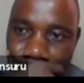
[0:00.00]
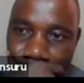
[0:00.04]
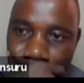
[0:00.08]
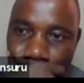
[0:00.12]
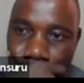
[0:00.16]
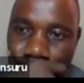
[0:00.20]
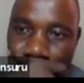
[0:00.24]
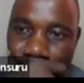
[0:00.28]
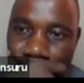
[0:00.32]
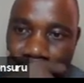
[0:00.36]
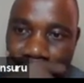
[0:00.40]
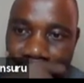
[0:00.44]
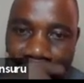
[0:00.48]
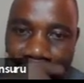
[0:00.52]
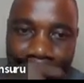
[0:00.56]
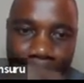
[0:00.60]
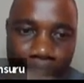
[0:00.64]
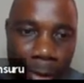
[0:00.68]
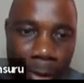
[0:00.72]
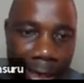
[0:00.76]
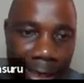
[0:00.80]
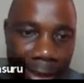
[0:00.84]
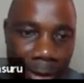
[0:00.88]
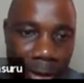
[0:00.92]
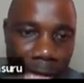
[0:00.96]
So click
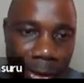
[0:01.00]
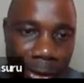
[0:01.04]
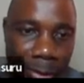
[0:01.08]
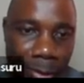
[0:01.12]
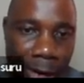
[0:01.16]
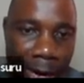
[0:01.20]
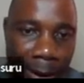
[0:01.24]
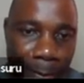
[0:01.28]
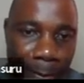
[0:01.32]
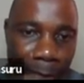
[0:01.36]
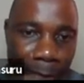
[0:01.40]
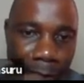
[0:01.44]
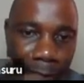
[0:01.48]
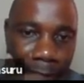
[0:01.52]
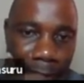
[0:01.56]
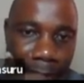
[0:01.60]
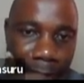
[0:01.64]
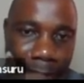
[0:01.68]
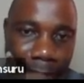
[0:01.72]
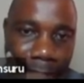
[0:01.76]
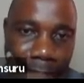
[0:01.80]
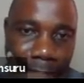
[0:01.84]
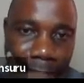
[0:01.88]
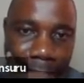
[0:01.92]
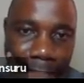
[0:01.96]
anyone. Let us see what happens.
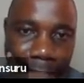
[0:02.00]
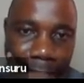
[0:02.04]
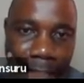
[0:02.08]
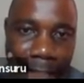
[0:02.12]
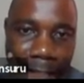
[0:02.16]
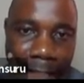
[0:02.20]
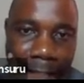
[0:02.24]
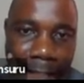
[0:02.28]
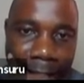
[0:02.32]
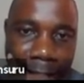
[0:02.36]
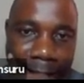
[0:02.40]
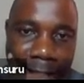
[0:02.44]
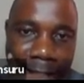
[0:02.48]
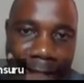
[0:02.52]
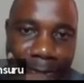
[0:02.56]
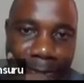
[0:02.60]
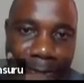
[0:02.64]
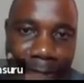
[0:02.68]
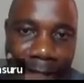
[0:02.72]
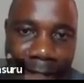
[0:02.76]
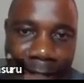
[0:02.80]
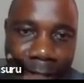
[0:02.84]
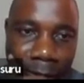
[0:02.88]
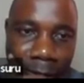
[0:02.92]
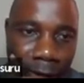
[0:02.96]
Click this
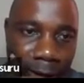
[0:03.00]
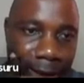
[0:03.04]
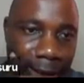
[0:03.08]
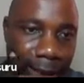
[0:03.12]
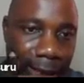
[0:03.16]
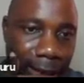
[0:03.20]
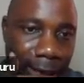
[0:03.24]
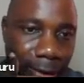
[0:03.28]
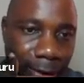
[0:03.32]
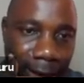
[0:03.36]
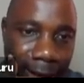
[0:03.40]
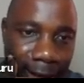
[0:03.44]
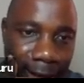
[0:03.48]
mid cutter or